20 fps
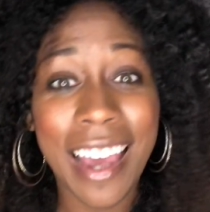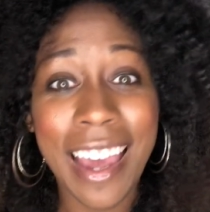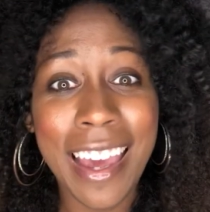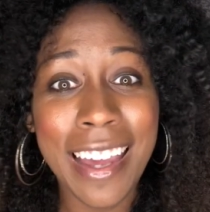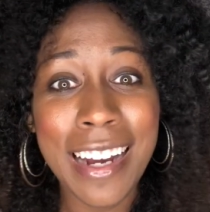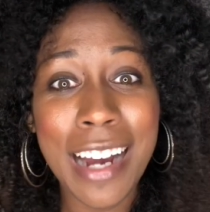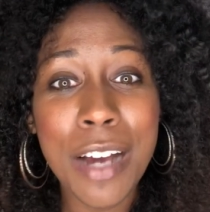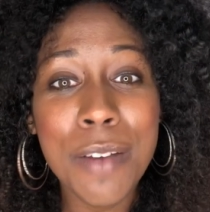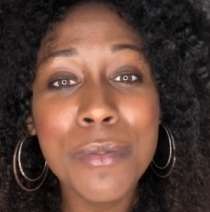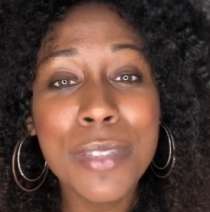
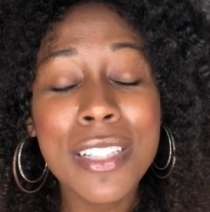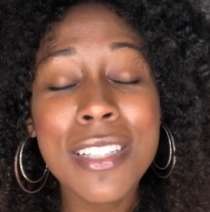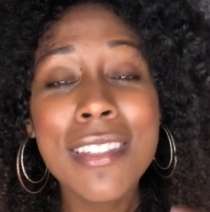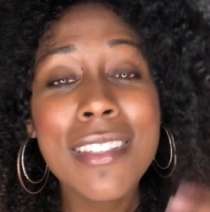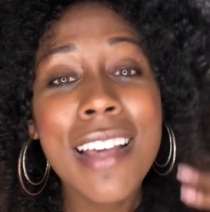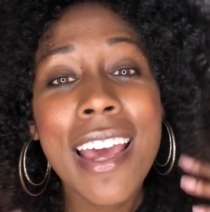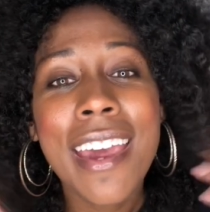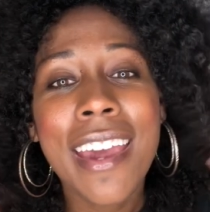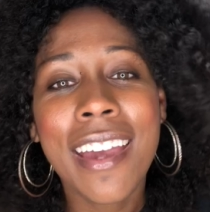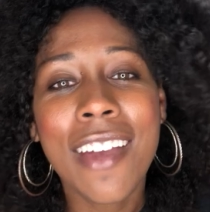And I'm
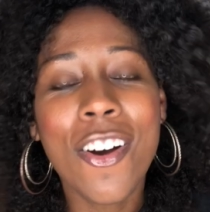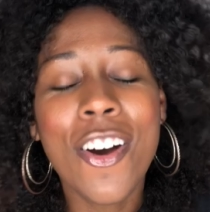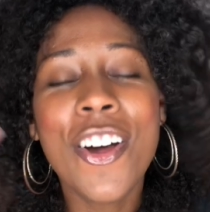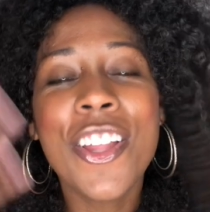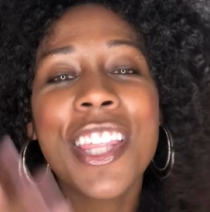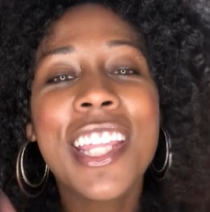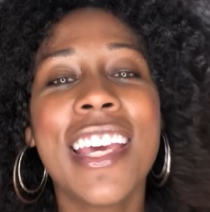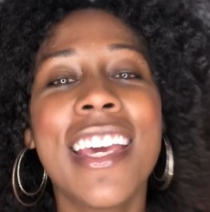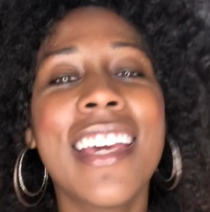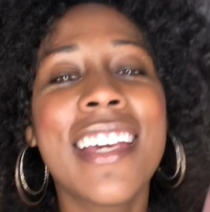just like,
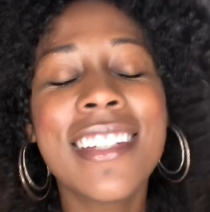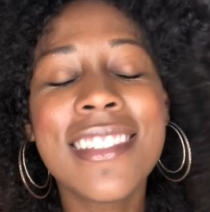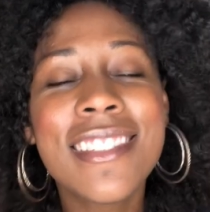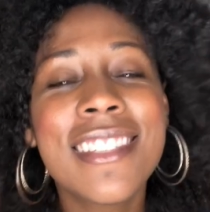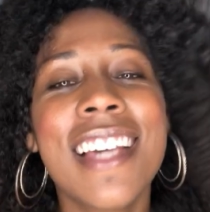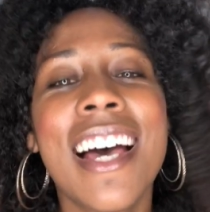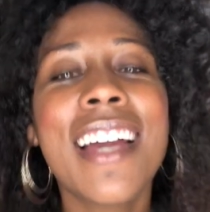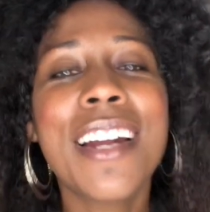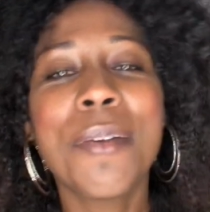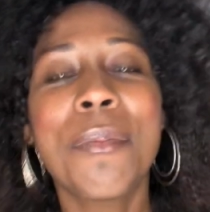on the
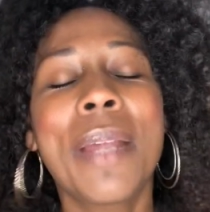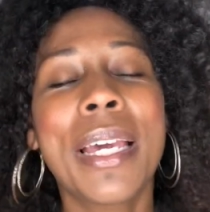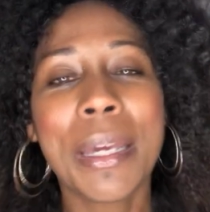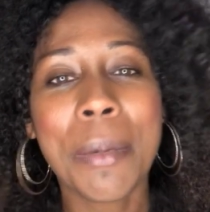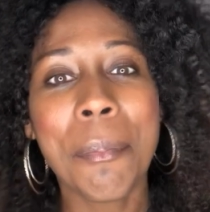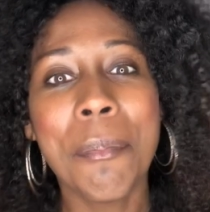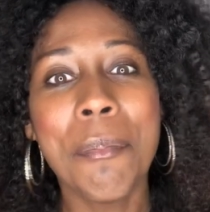inside, I'm like